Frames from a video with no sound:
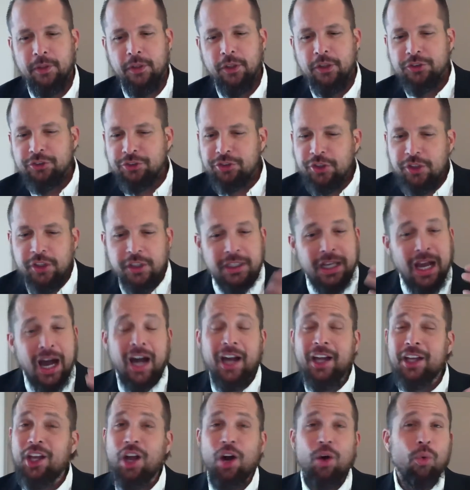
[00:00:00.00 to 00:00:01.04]
So you
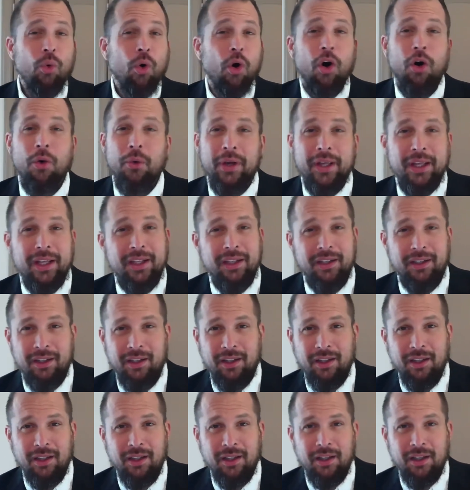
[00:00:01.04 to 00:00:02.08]
got to go all in,
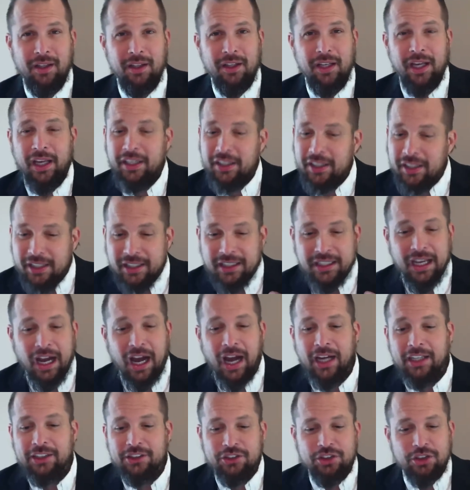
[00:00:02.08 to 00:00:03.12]
and you
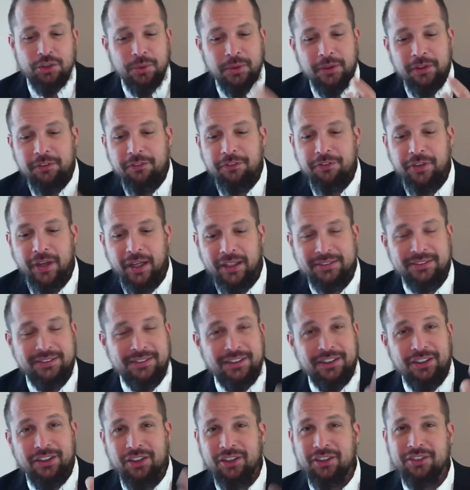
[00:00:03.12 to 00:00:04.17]
got to invest
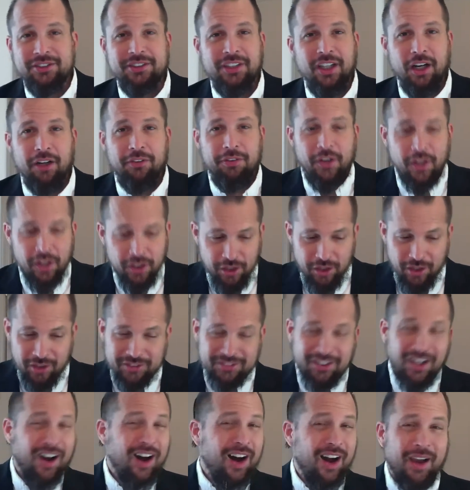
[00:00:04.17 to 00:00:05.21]
in yourself, your
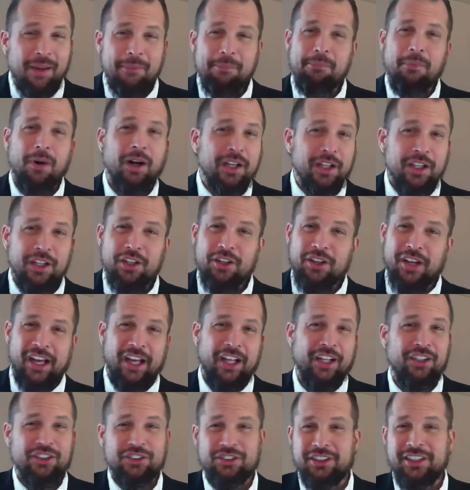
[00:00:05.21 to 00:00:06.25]
time, money, your
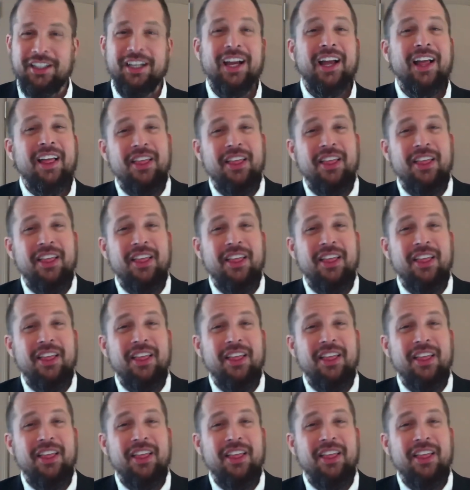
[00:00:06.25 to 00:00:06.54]
energy.